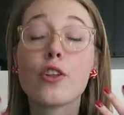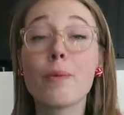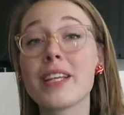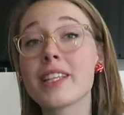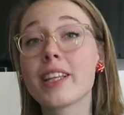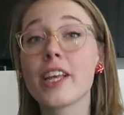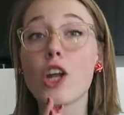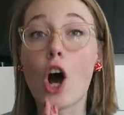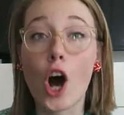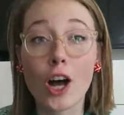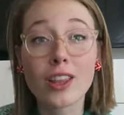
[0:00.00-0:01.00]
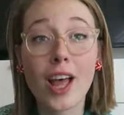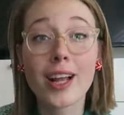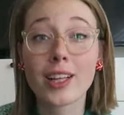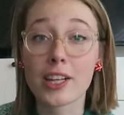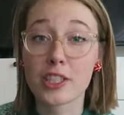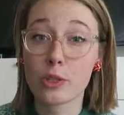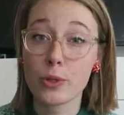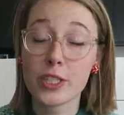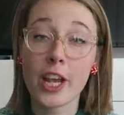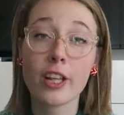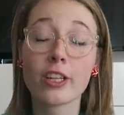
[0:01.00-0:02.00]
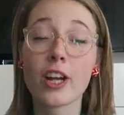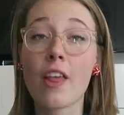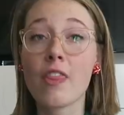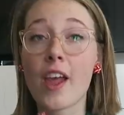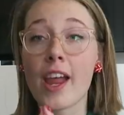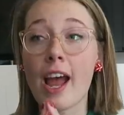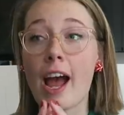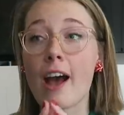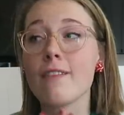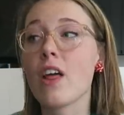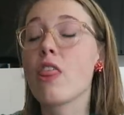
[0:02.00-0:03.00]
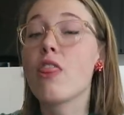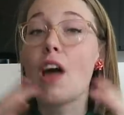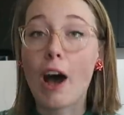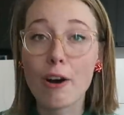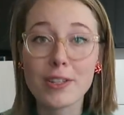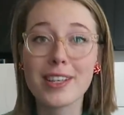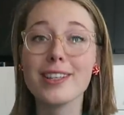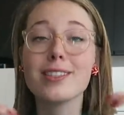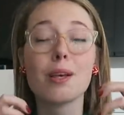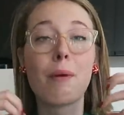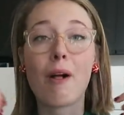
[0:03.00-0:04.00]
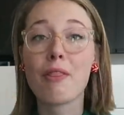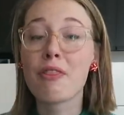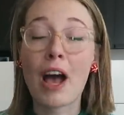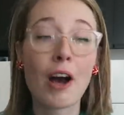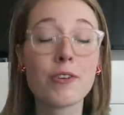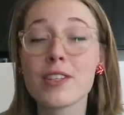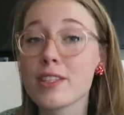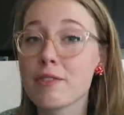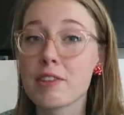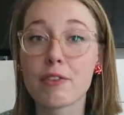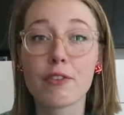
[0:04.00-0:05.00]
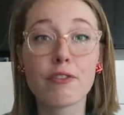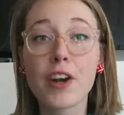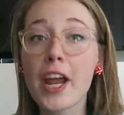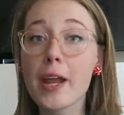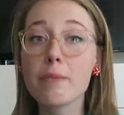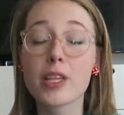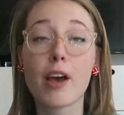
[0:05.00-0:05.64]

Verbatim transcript: they're basically an online glasses retailer and they have thousands upon thousands of different frames.